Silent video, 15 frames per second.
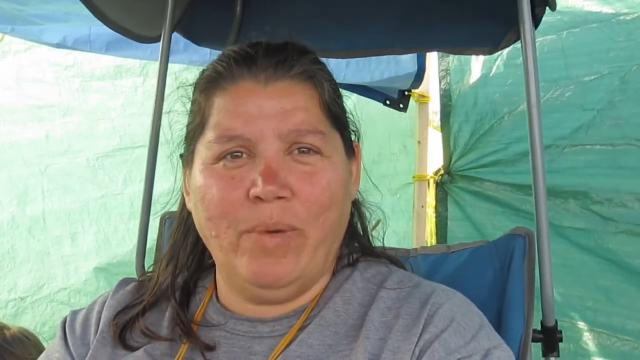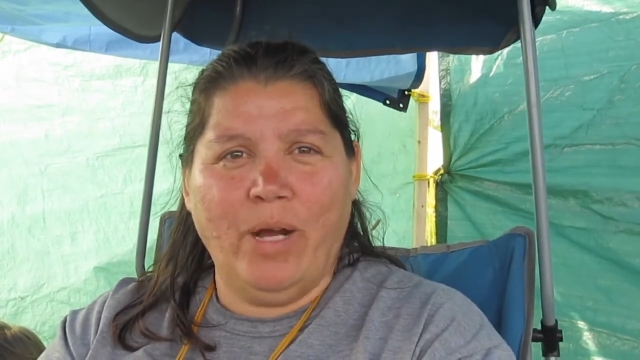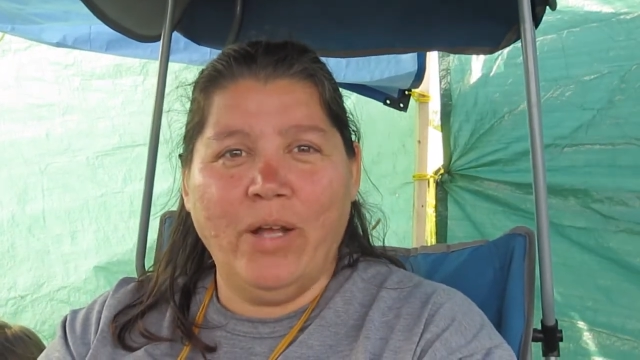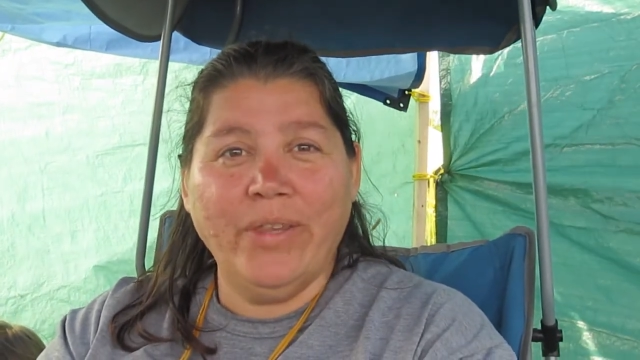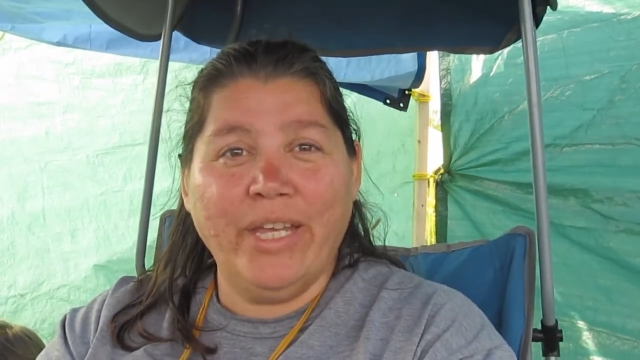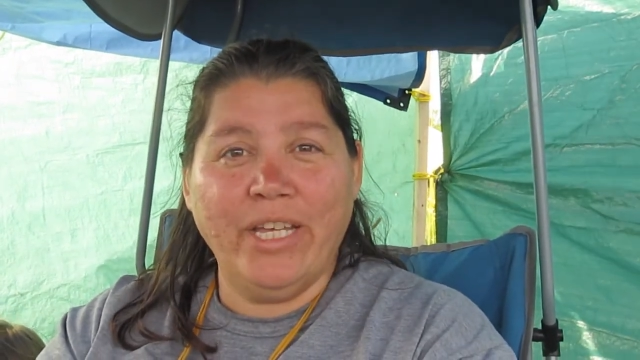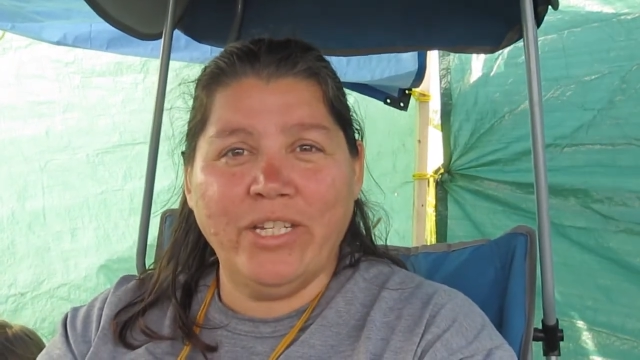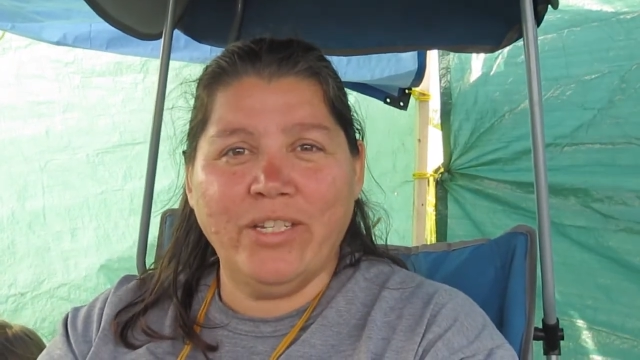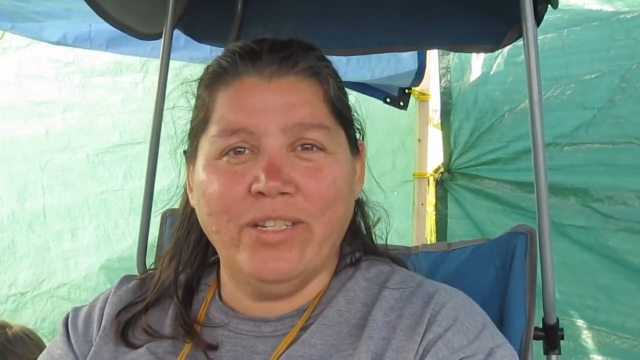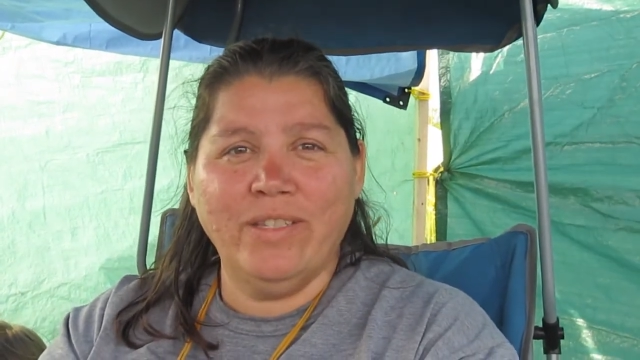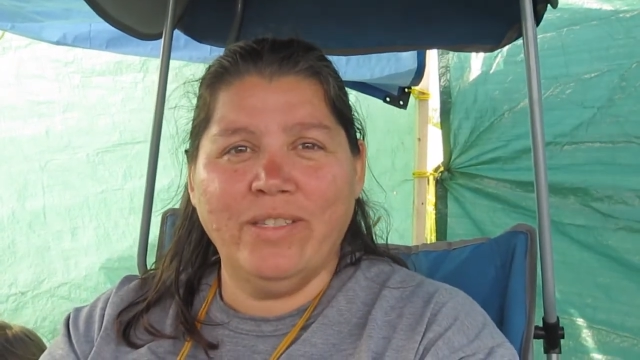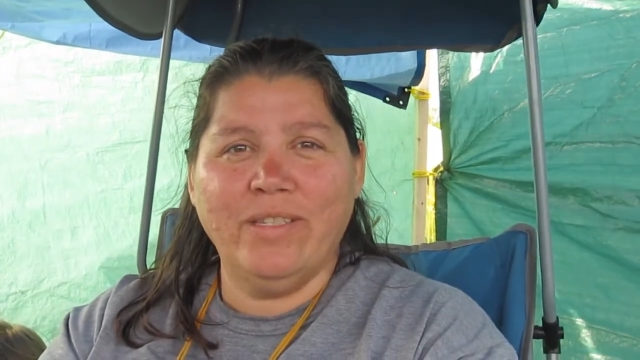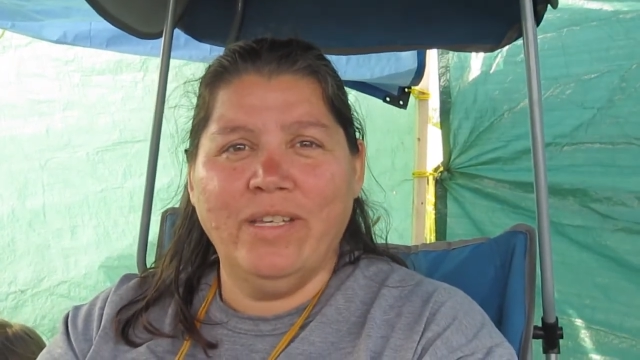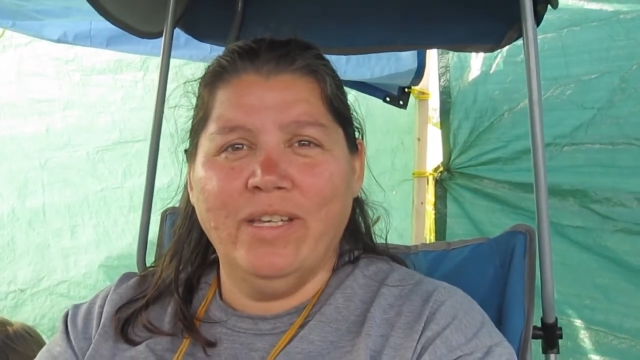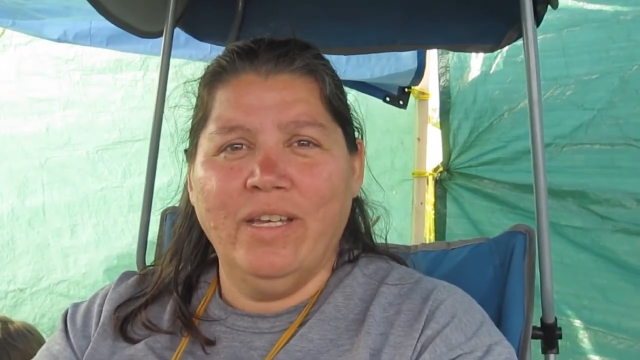all
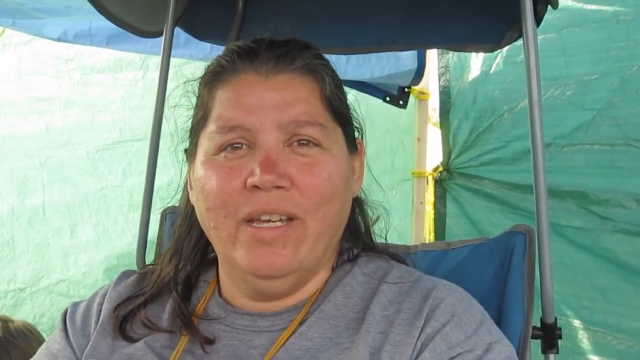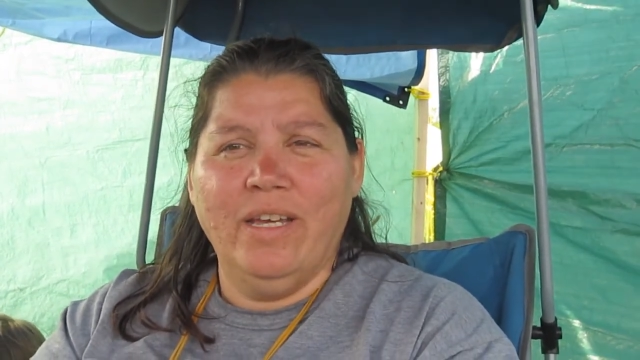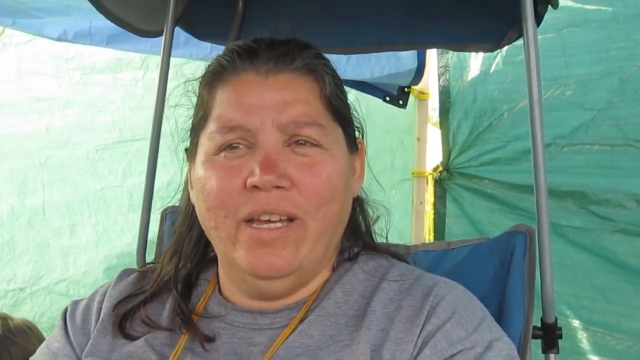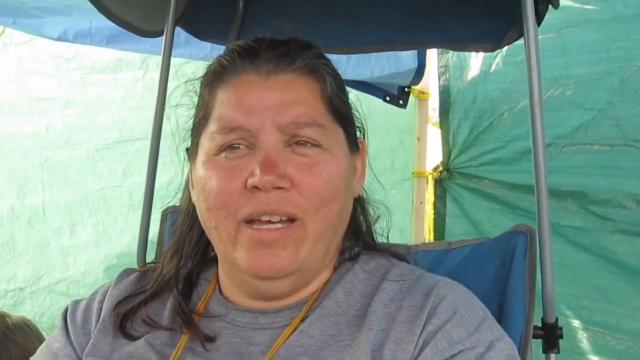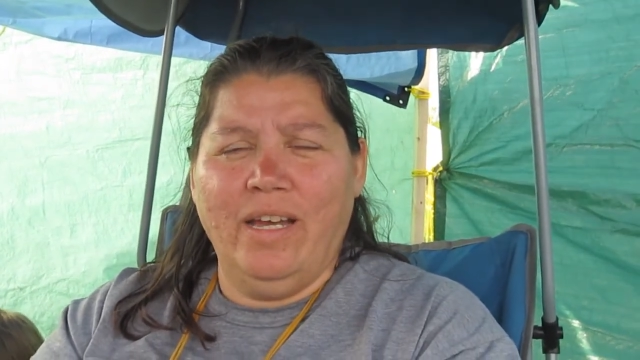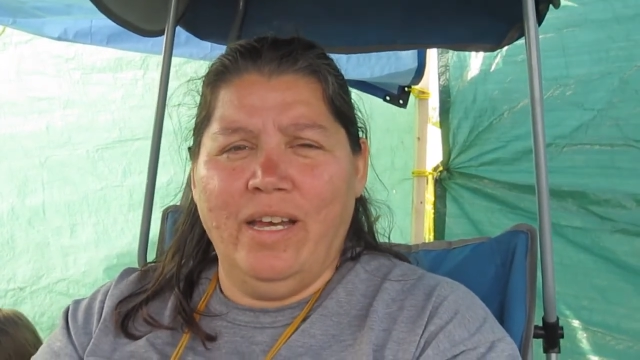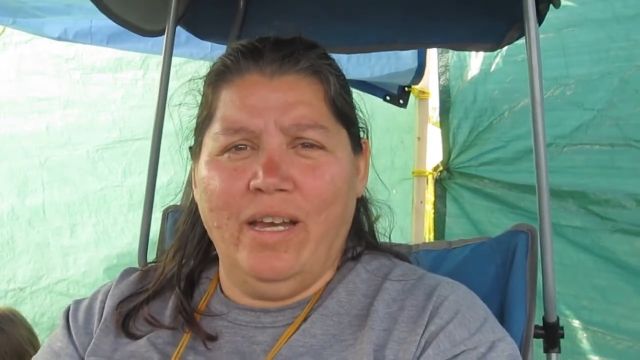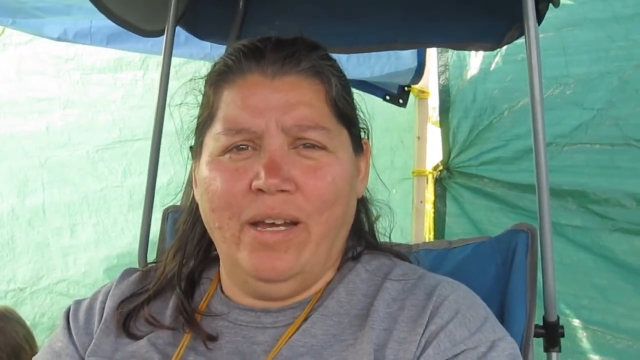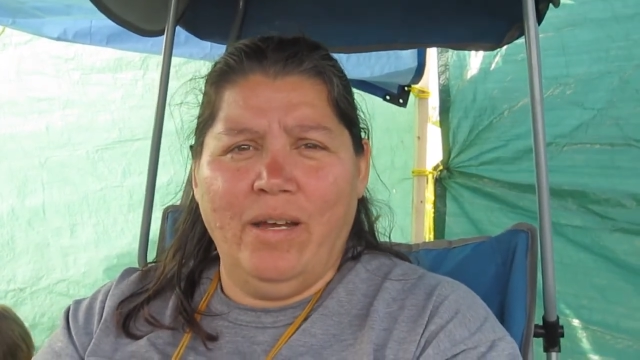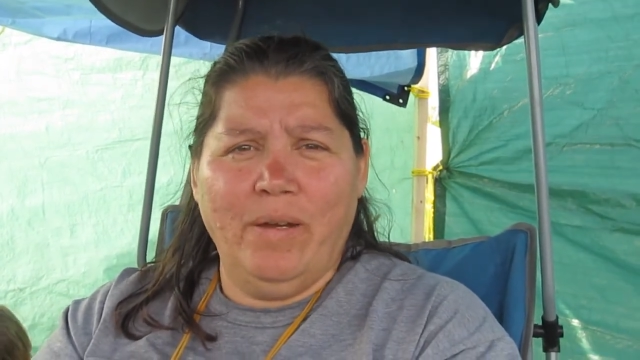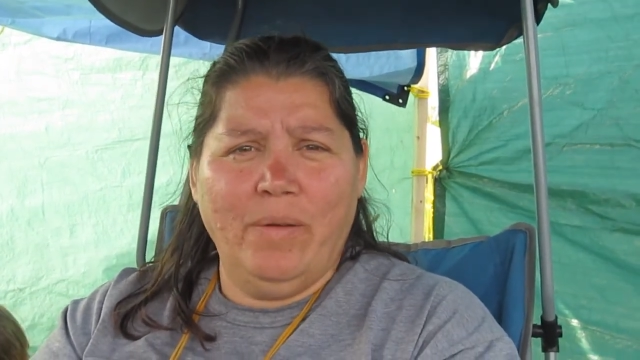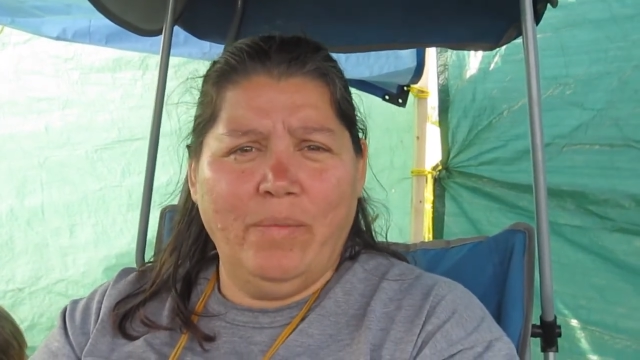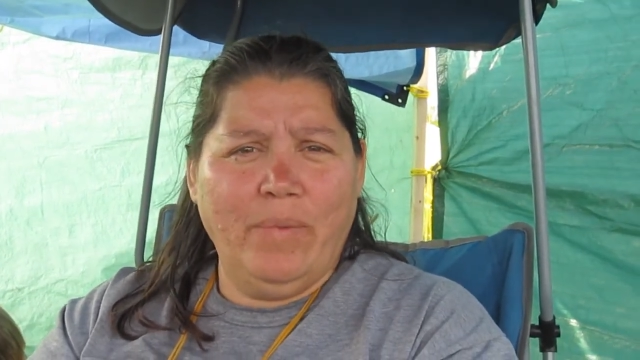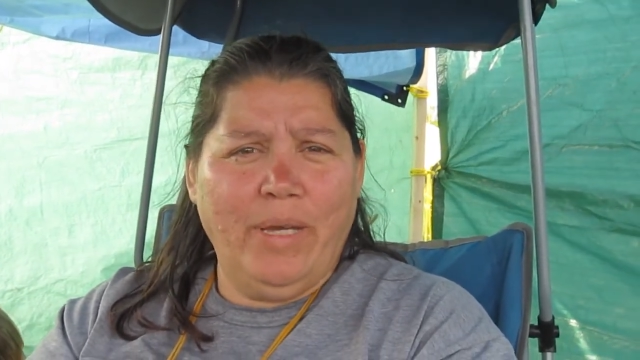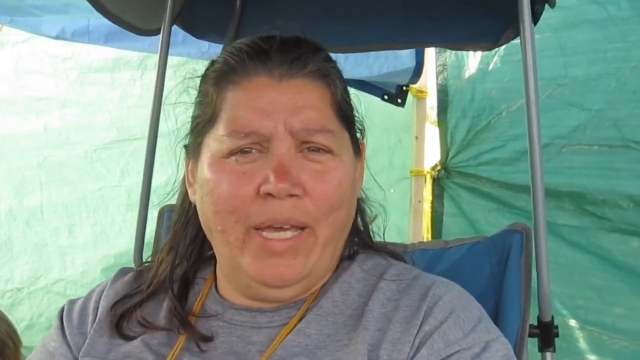nations.
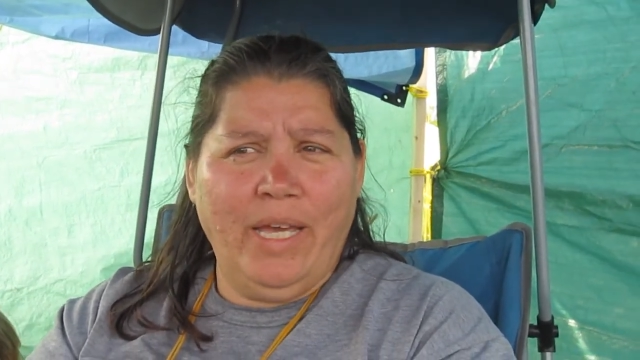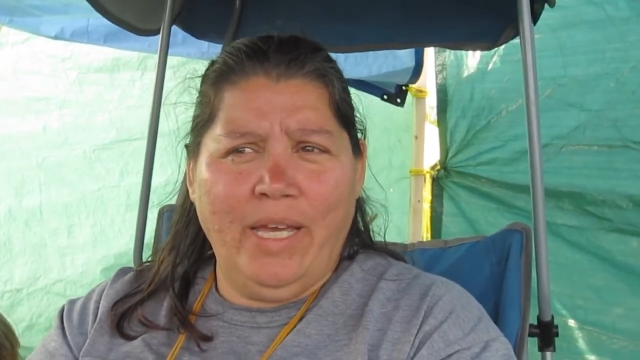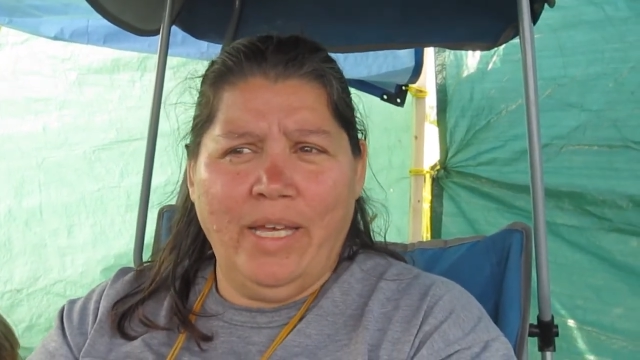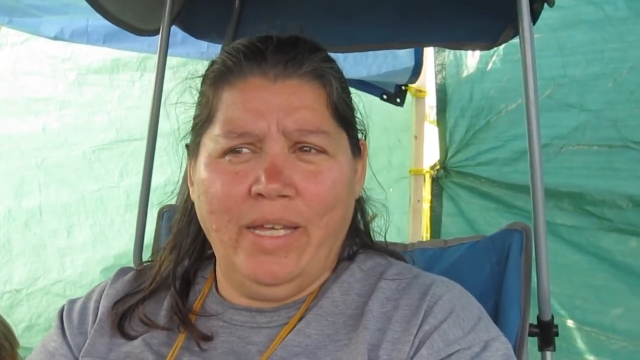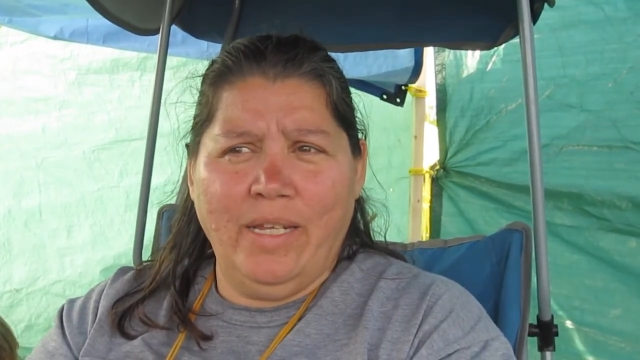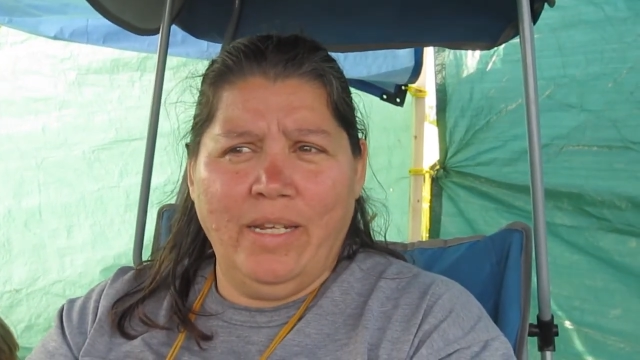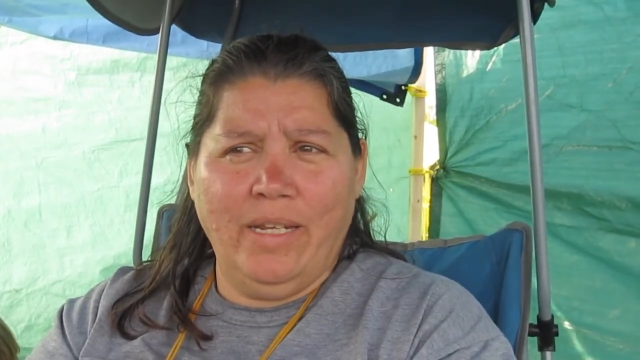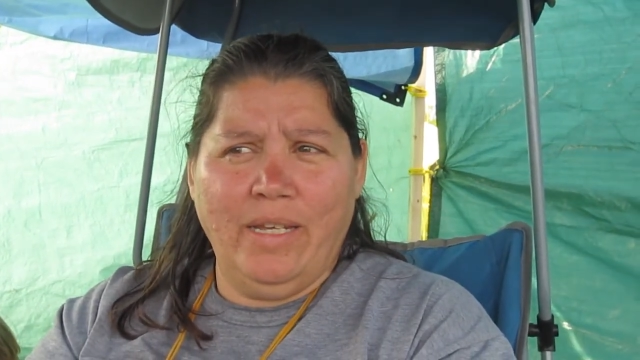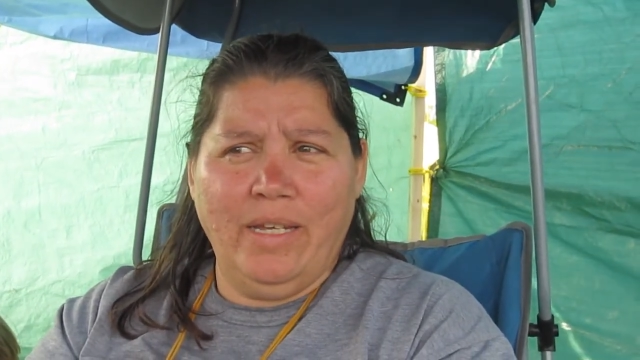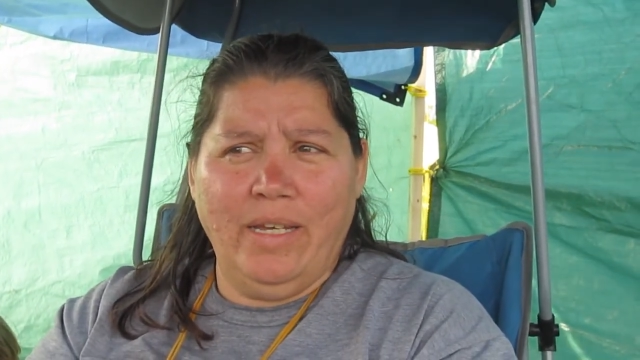I